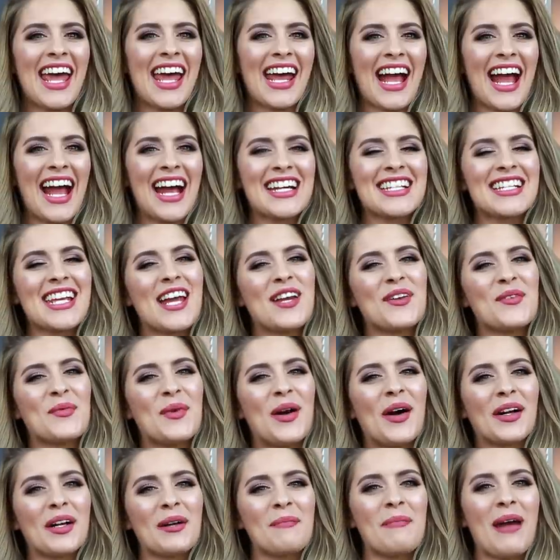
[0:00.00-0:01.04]
Hey guys, and
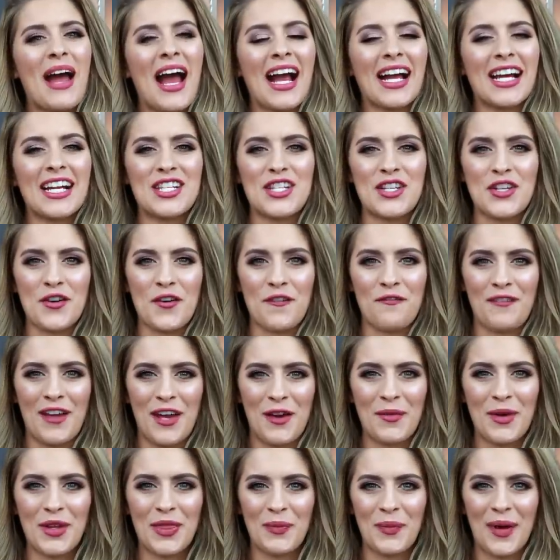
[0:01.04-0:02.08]
welcome back to
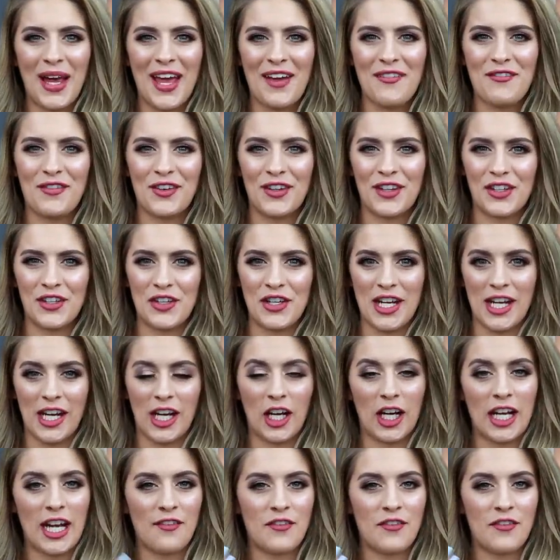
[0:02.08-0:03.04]
Fit with Wit for the new year.